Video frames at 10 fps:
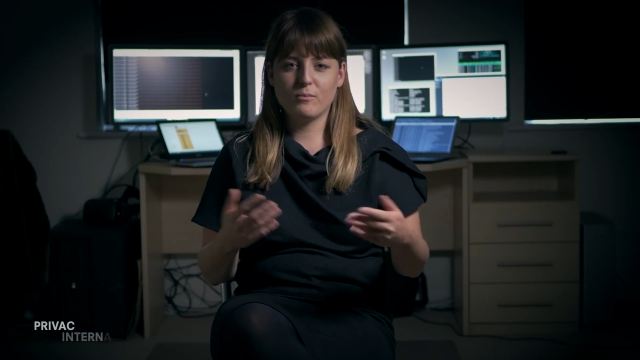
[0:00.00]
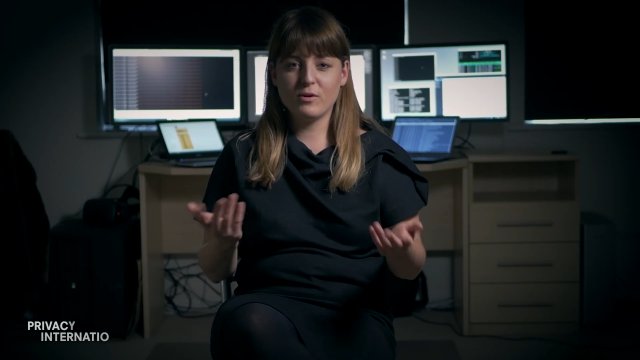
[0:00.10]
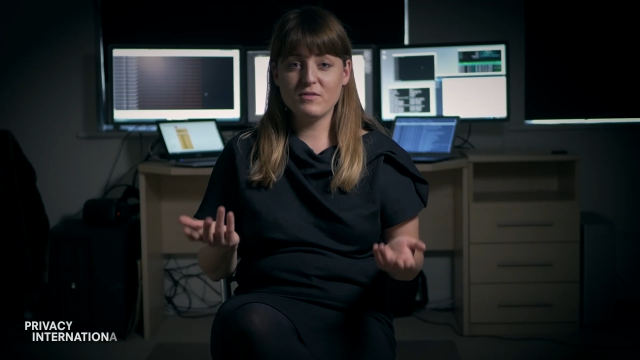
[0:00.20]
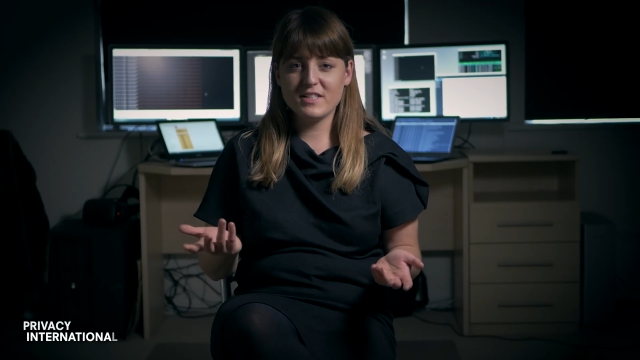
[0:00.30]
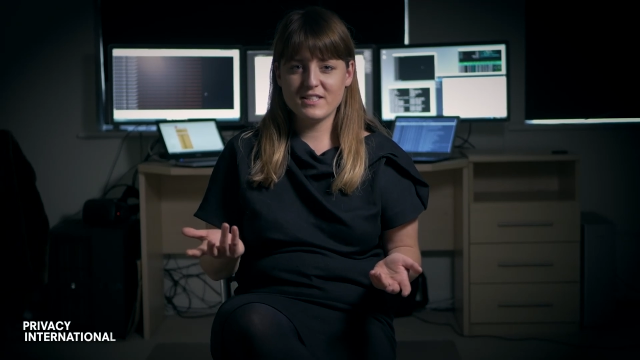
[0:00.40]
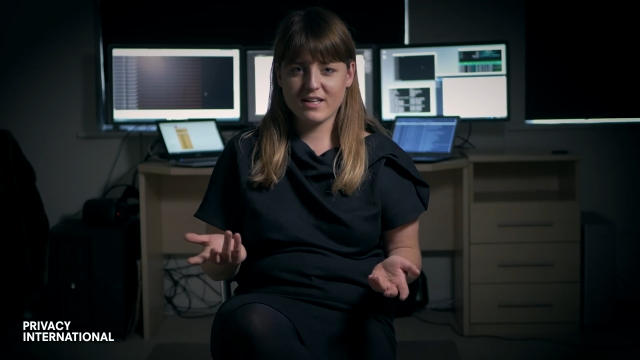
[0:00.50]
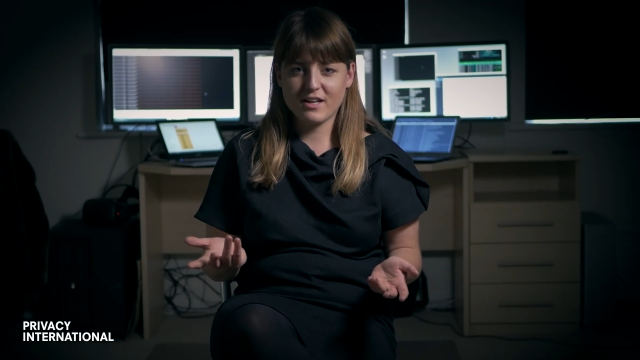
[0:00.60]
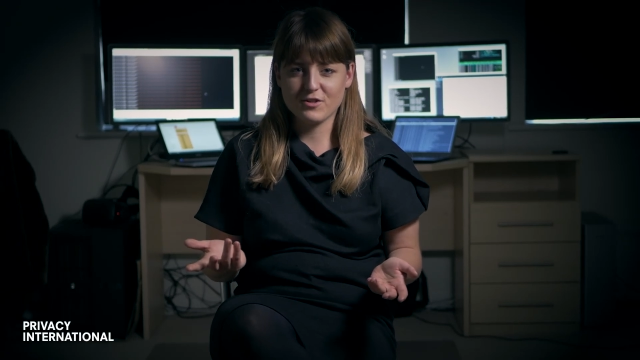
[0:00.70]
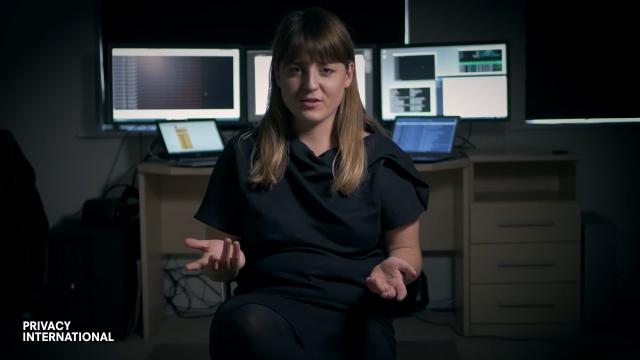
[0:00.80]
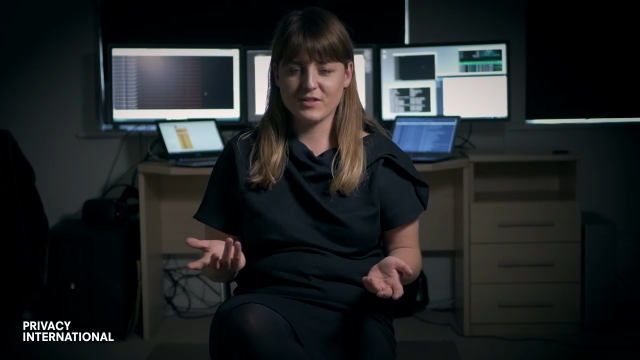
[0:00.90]
Privacy
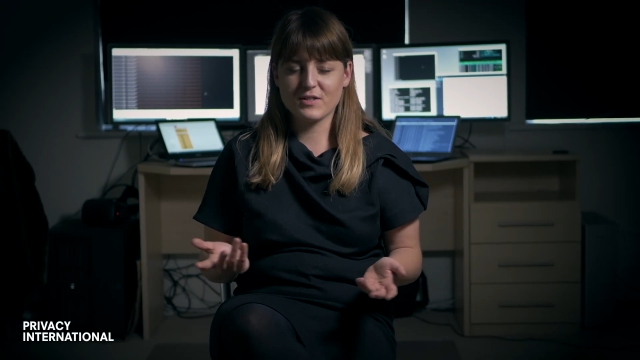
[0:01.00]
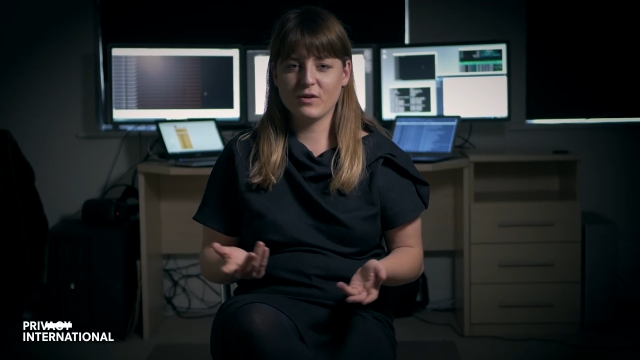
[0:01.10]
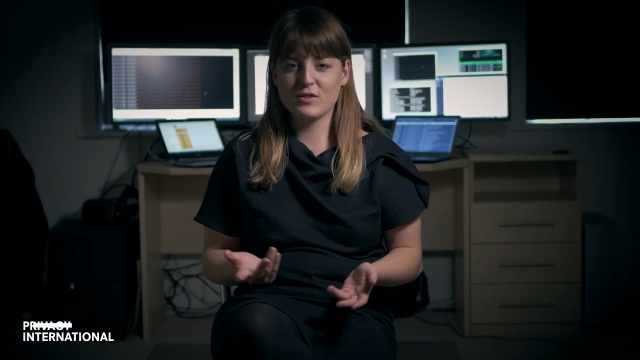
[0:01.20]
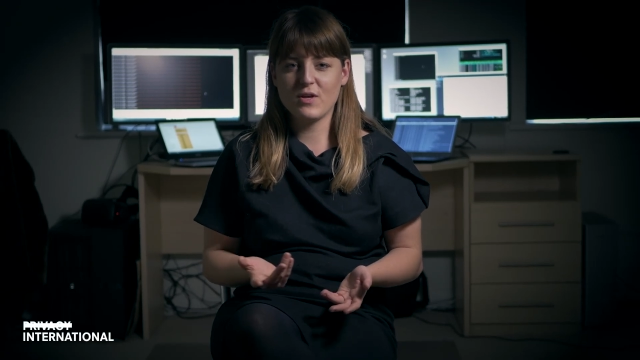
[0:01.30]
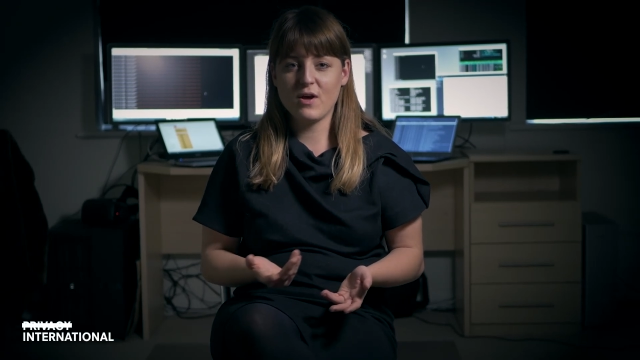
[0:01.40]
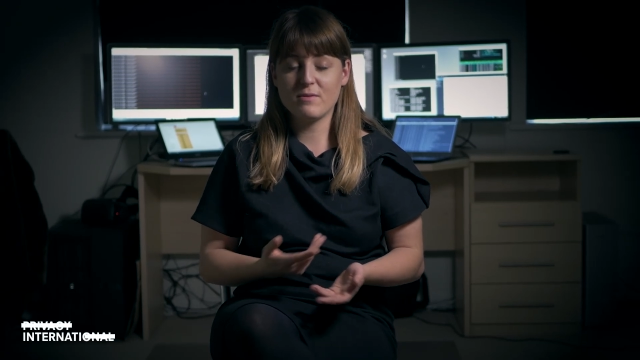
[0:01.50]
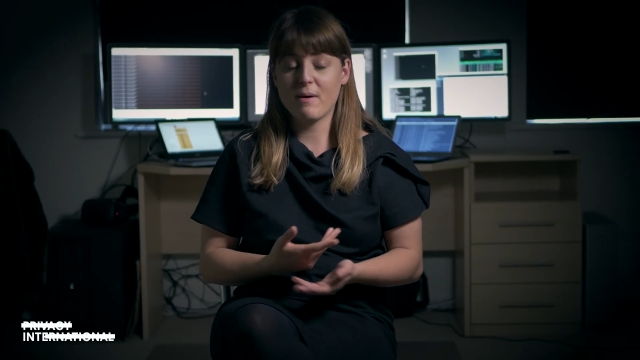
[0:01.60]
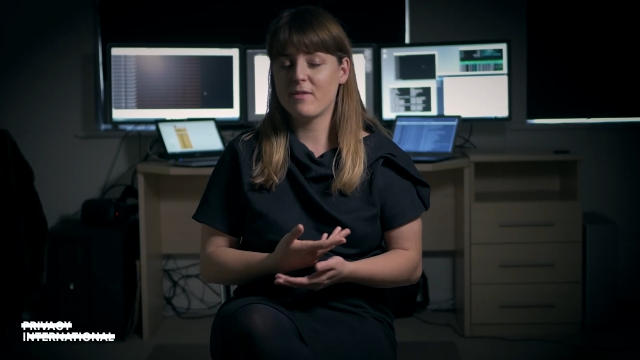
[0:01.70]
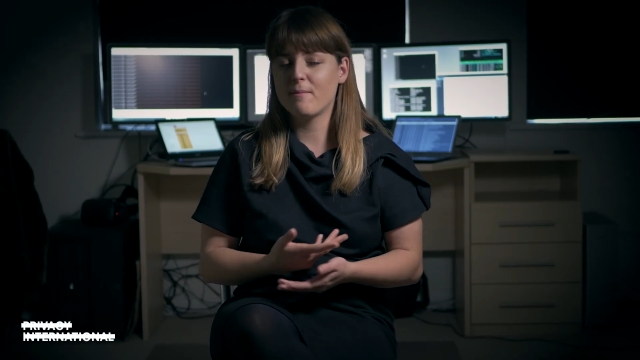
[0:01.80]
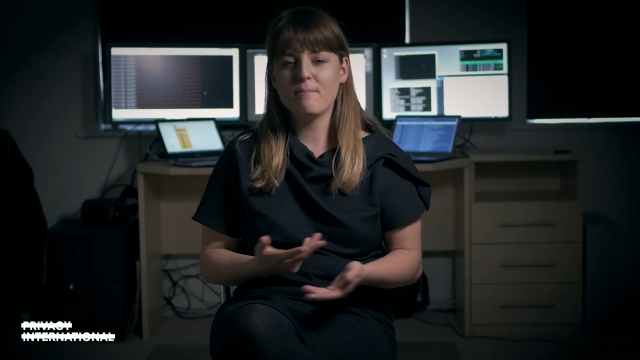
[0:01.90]
International is concerned
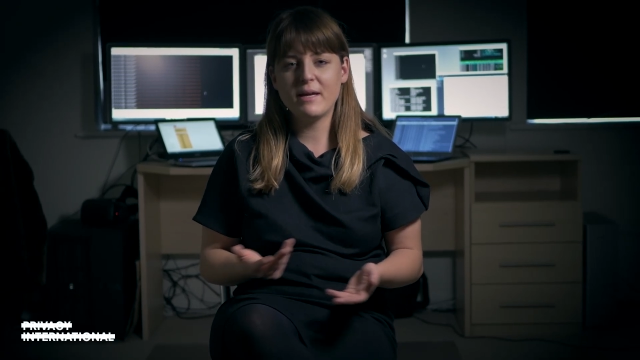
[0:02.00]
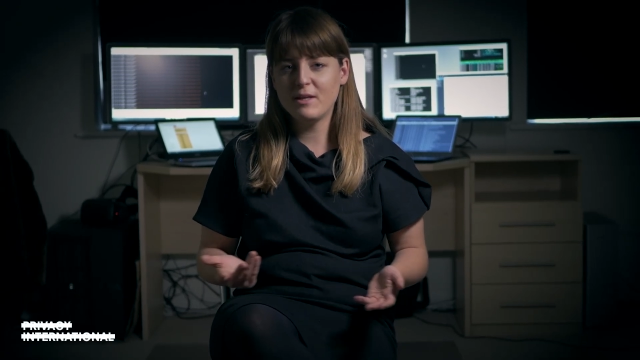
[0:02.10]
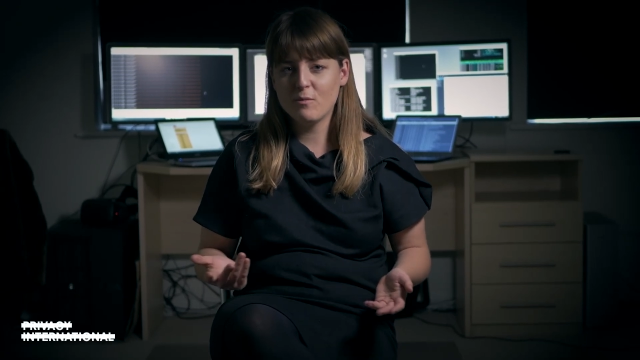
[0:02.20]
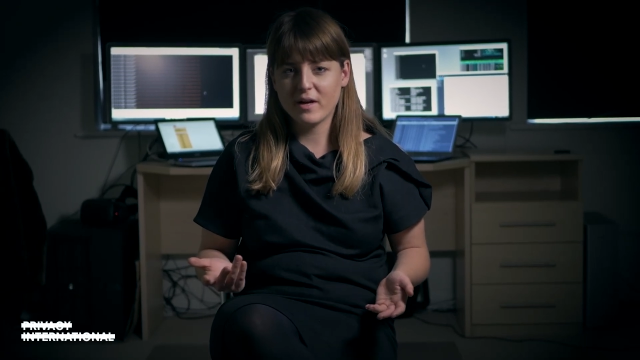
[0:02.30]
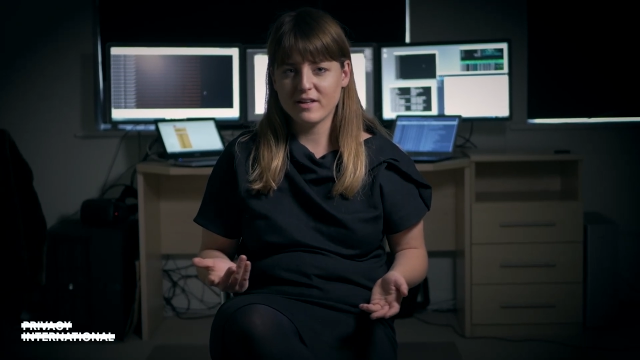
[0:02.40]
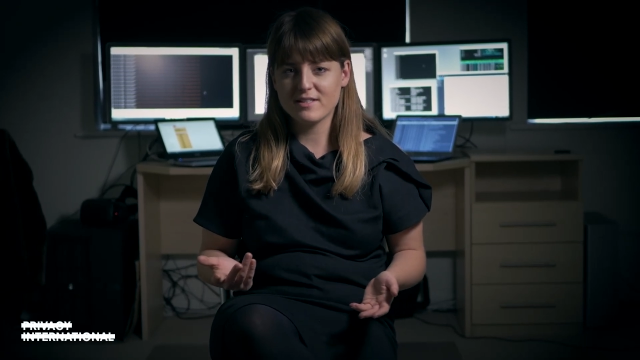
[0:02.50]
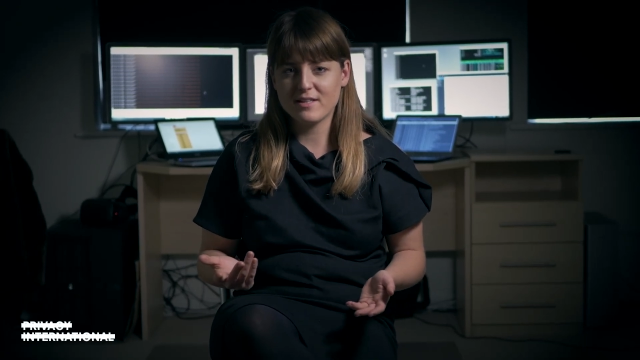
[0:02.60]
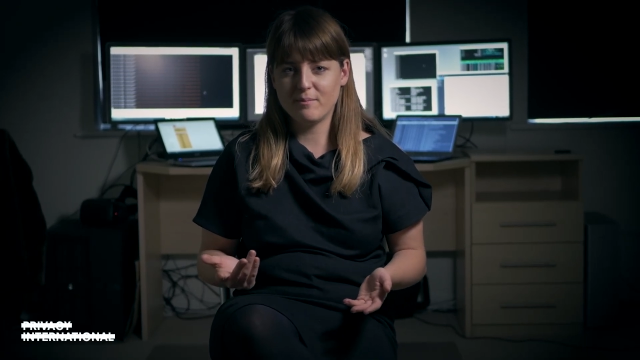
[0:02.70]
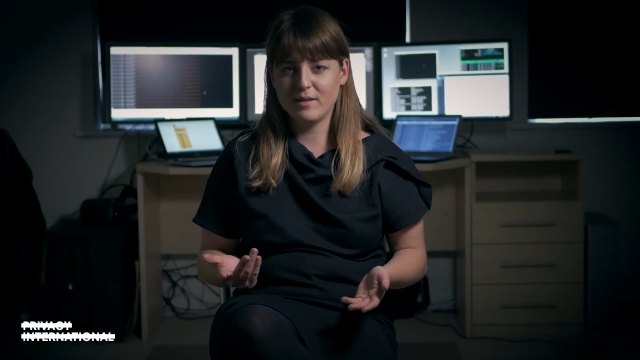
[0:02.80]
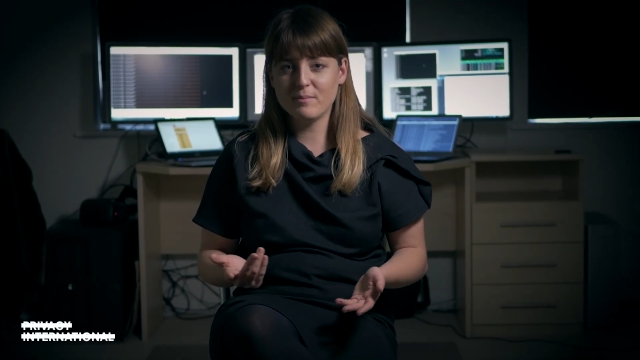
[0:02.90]
about the many ways
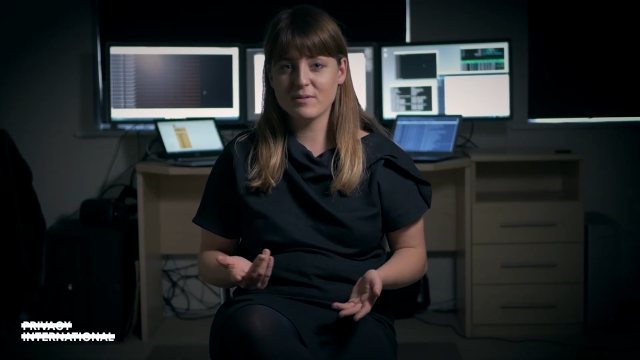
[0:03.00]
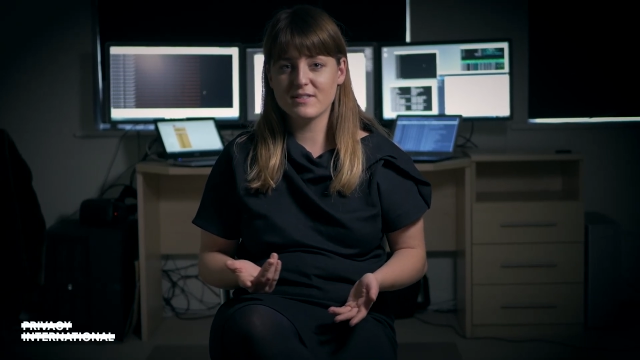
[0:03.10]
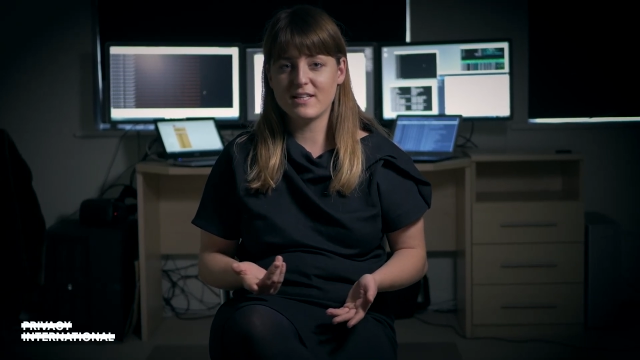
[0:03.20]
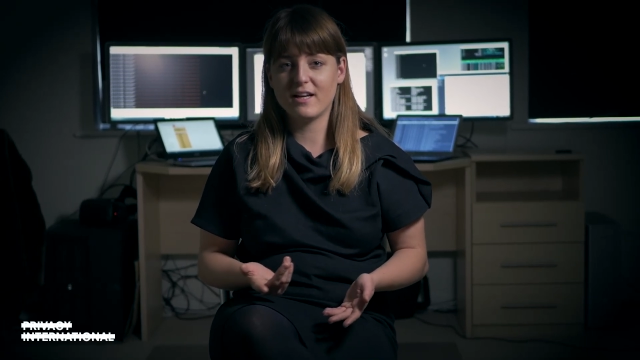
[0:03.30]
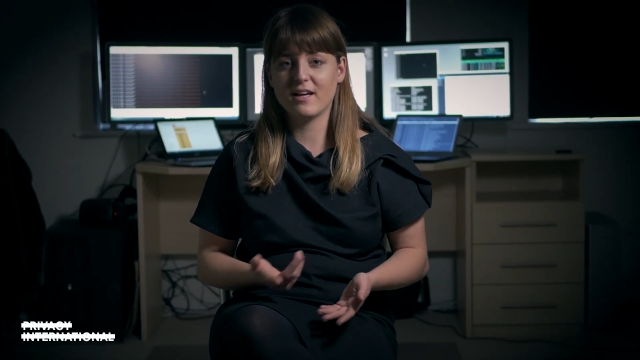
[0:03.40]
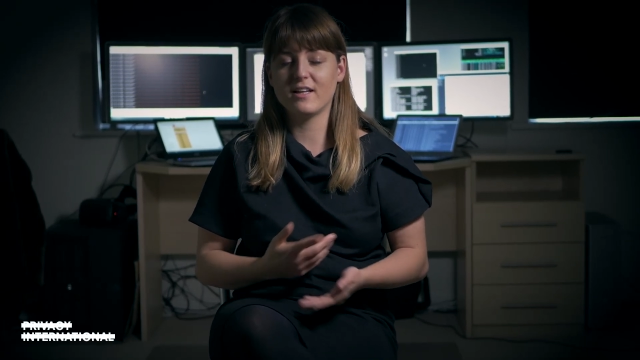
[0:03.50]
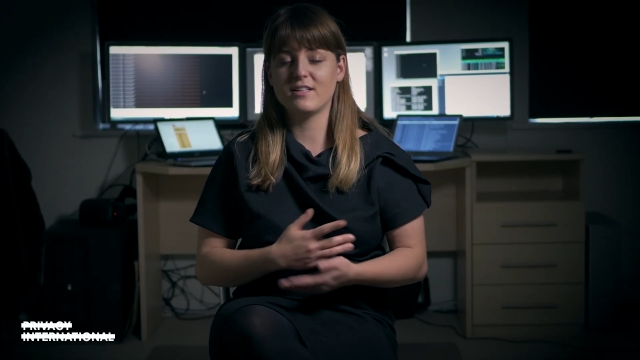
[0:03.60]
that people's data